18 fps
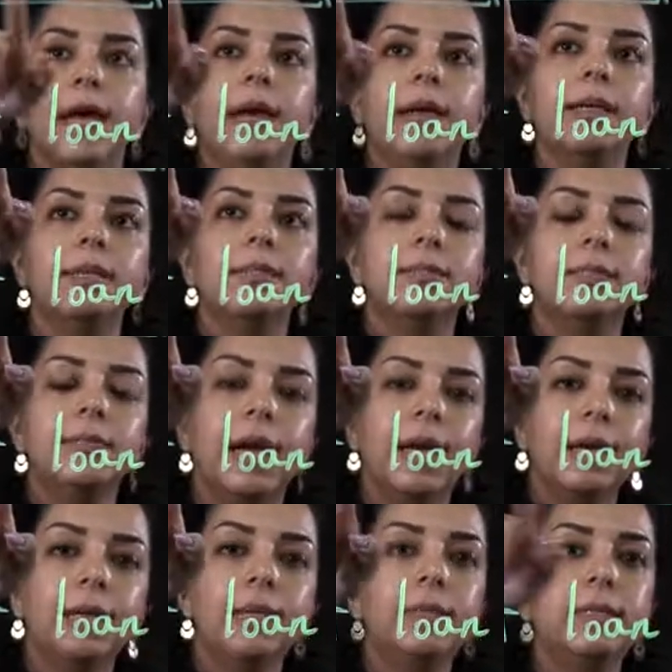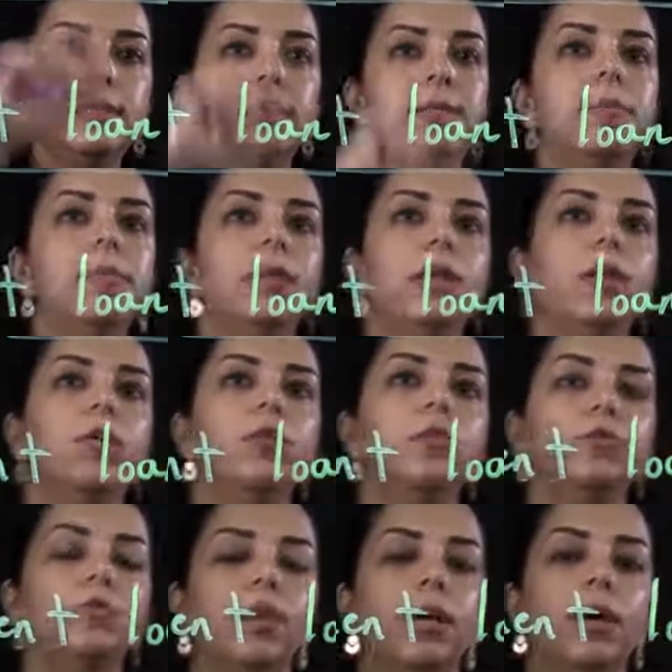exactly similar
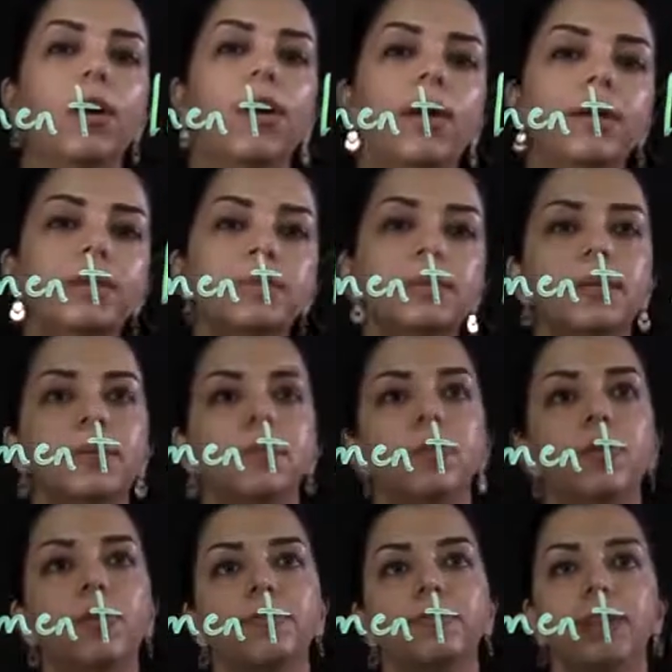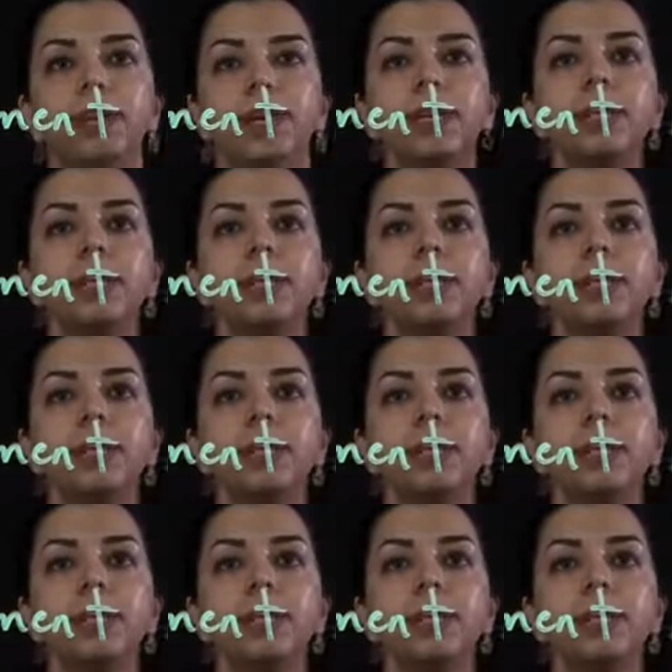to the concept of the